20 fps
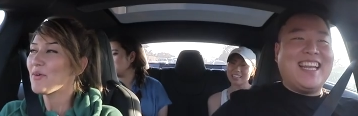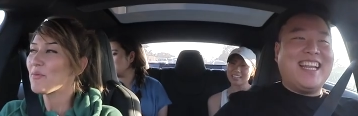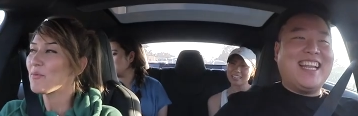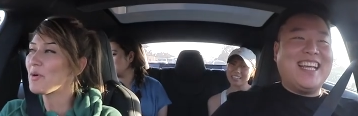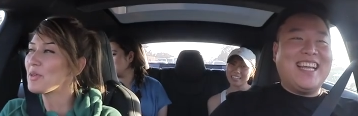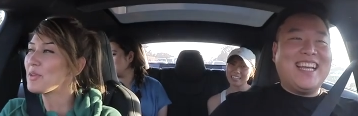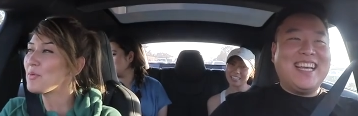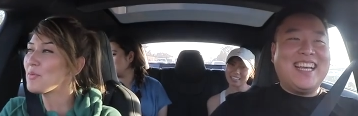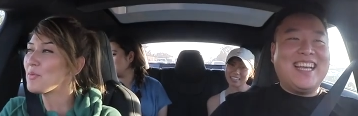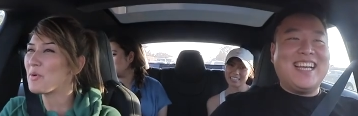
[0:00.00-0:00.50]

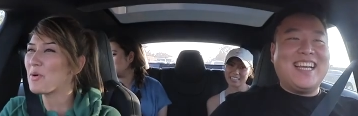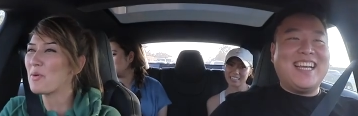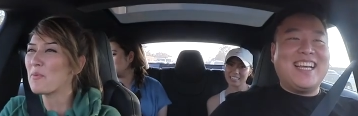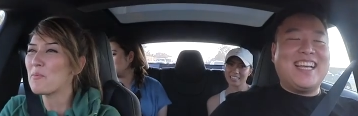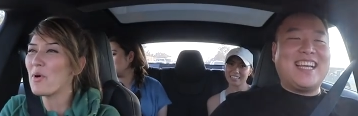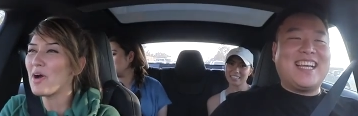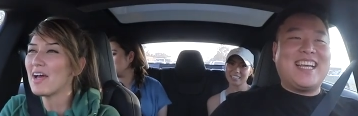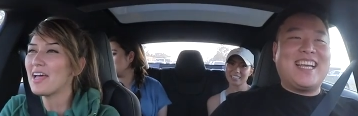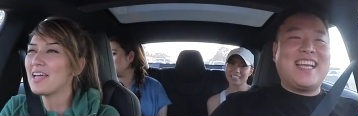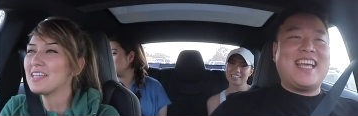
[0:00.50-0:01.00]
Speaker 1: What?
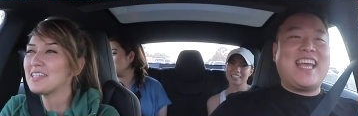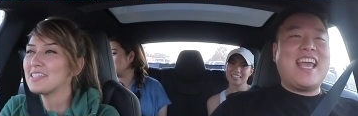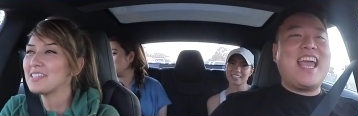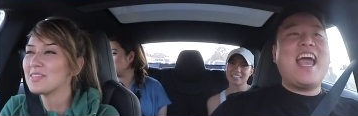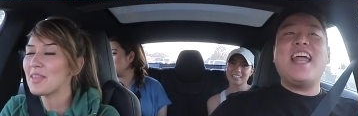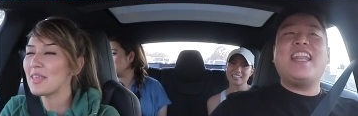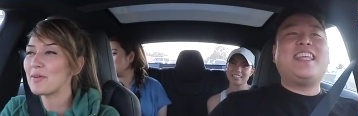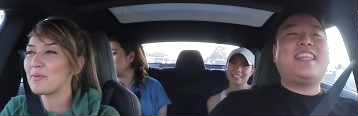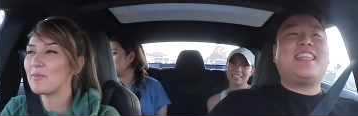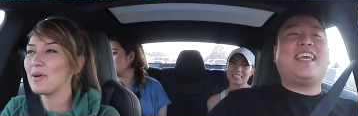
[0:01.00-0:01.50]

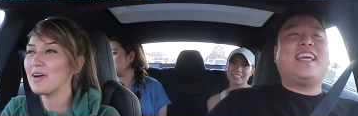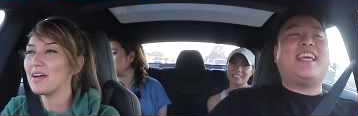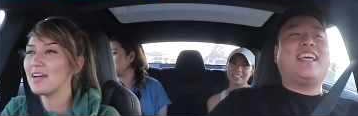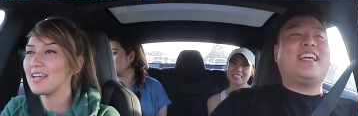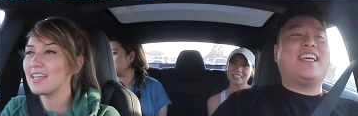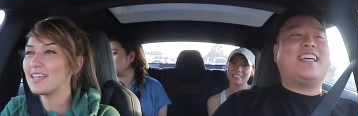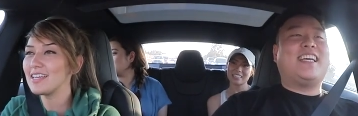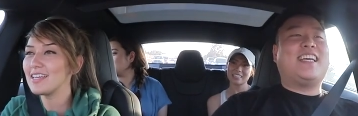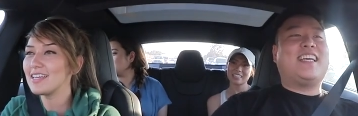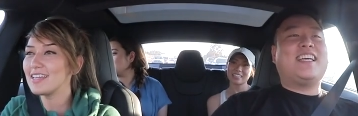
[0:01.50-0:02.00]
What? Anything.
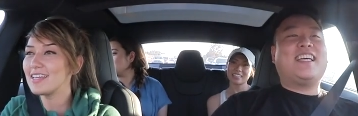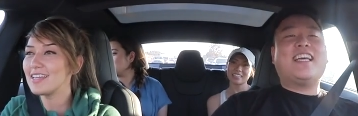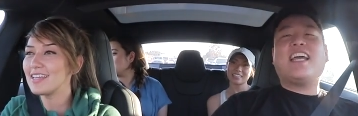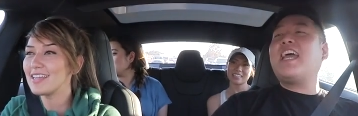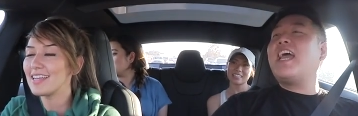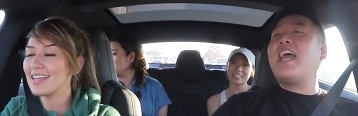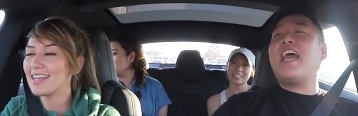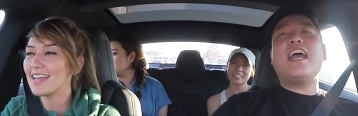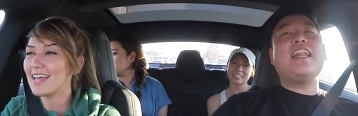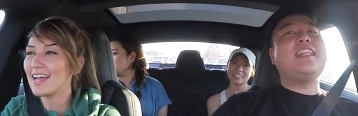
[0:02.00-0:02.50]

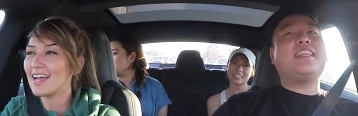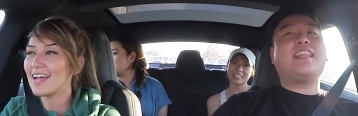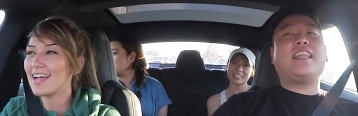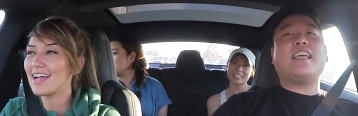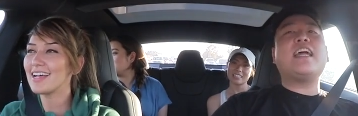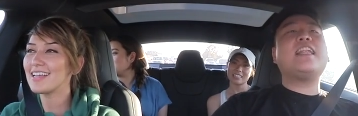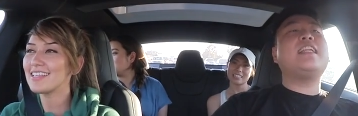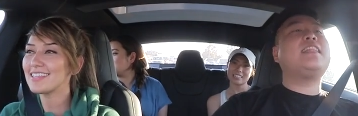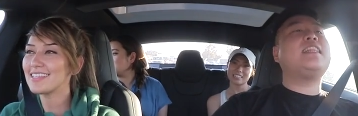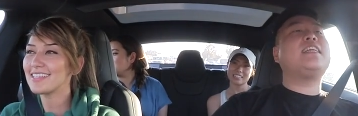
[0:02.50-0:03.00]
Speaker 2: What?
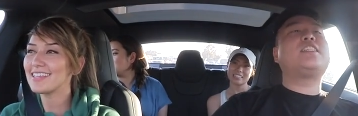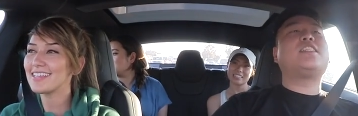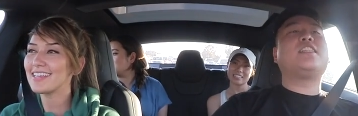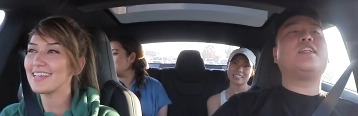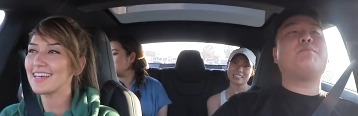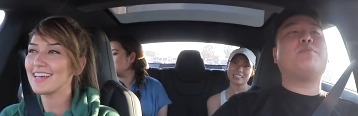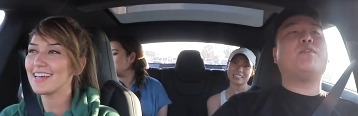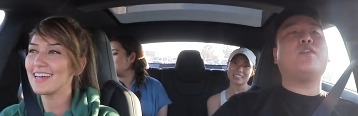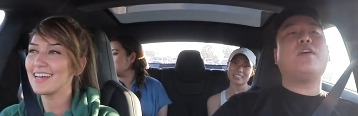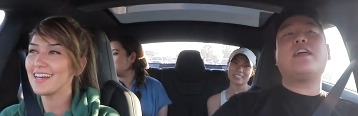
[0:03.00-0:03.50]
Anything. Anything
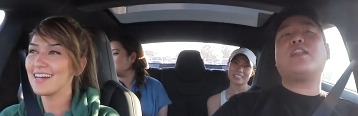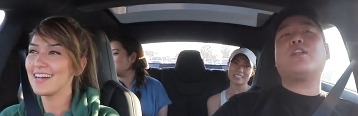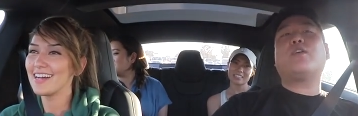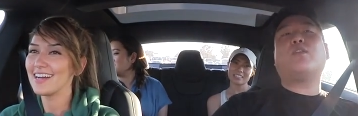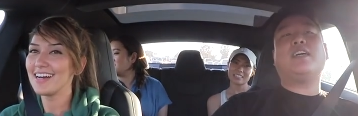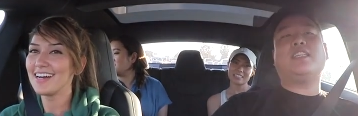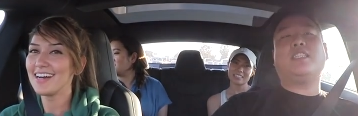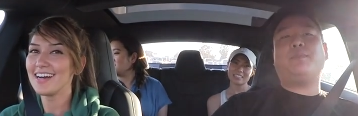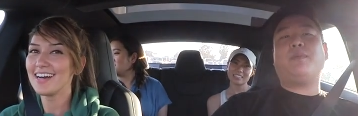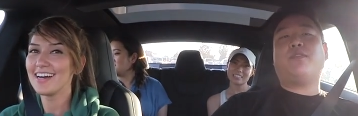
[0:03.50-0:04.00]
simple, and it
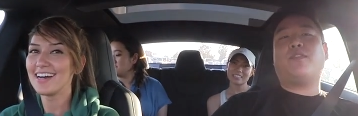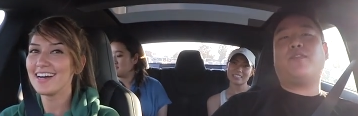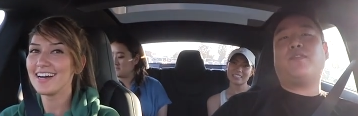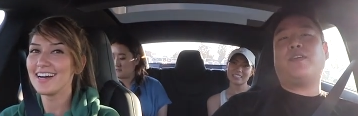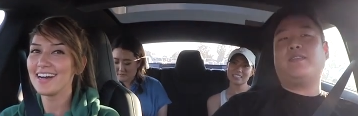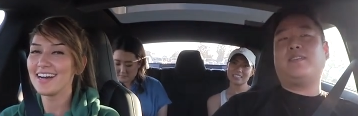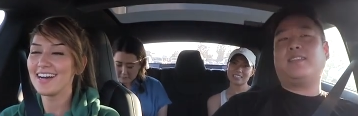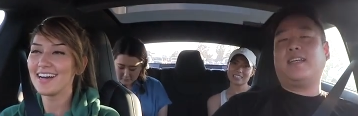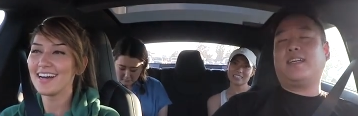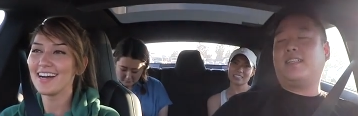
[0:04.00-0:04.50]
only has to be for
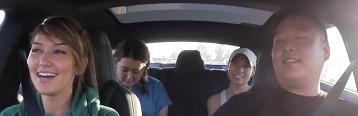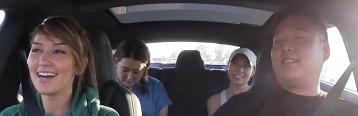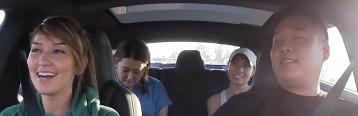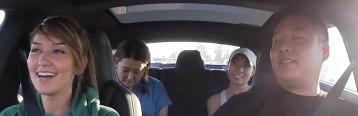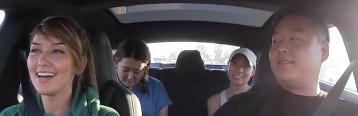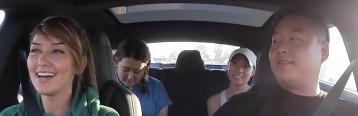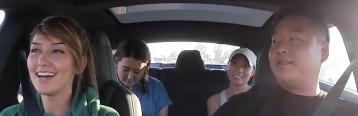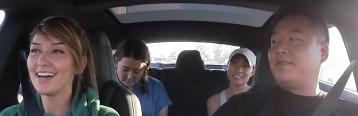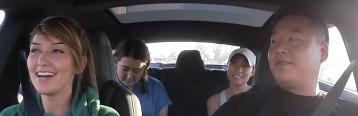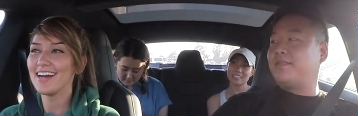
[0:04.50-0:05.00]
five
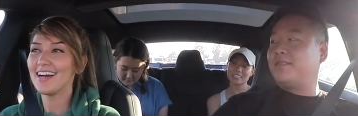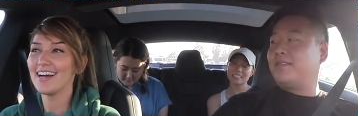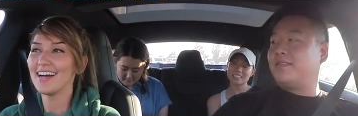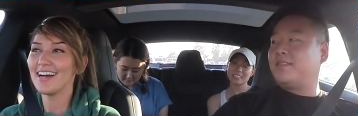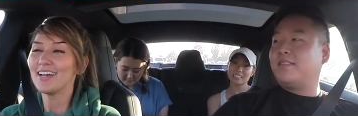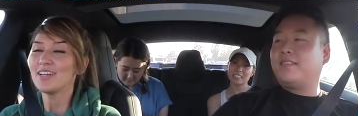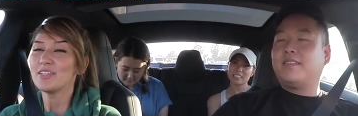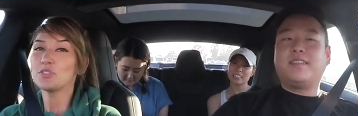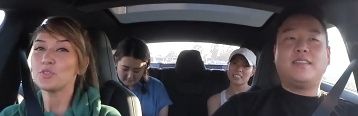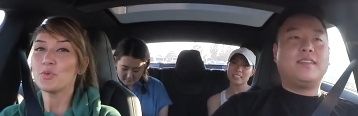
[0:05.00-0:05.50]
seconds.
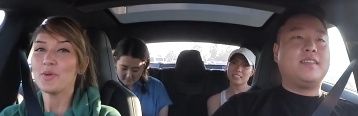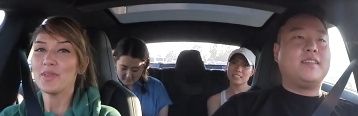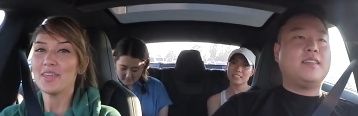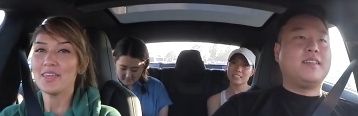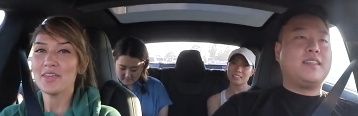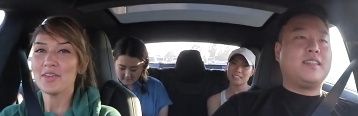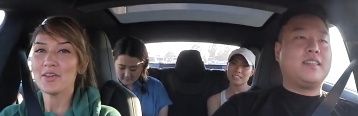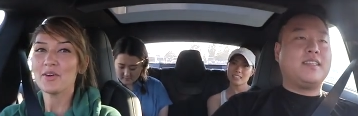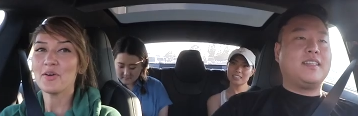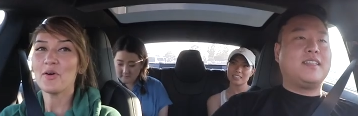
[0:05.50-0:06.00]

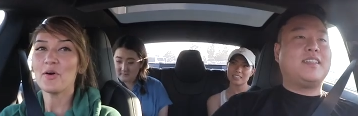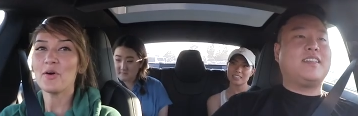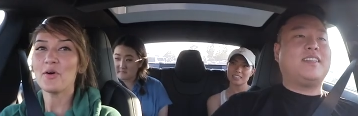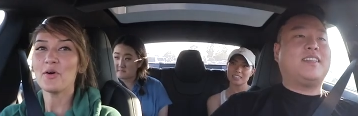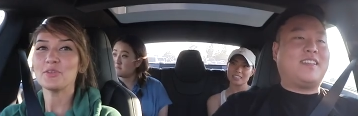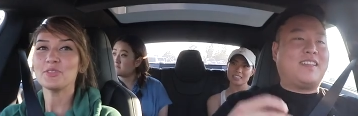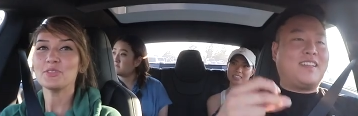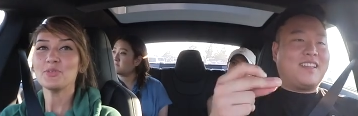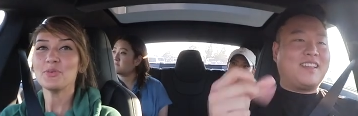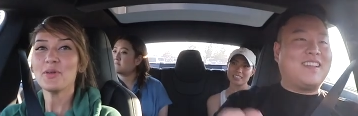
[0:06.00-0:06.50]

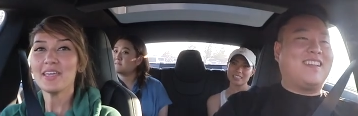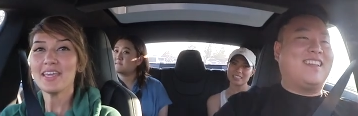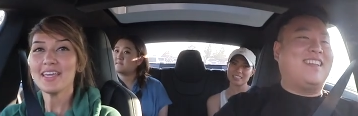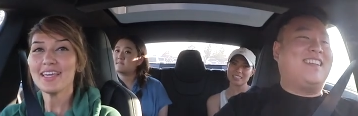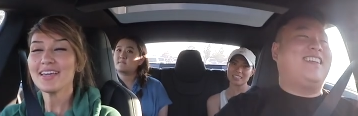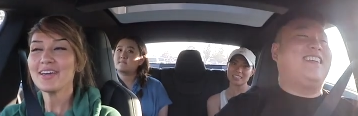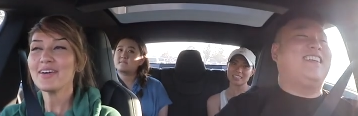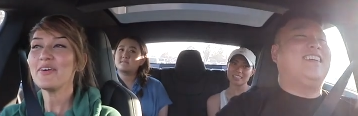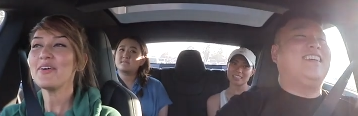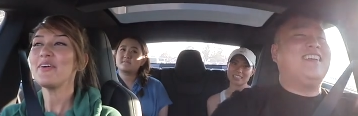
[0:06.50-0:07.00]
Speaker 1: Twinkle,
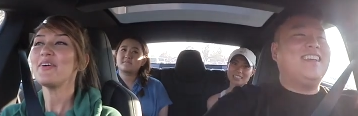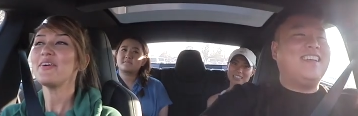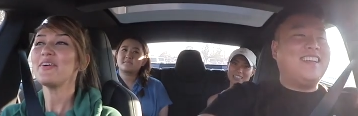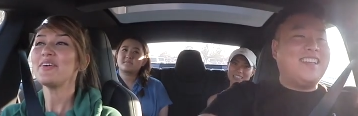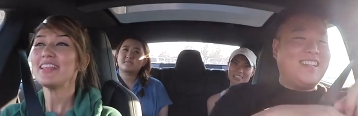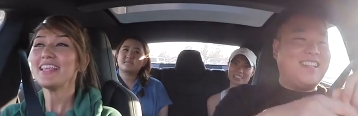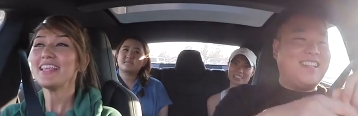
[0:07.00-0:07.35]
twinkle,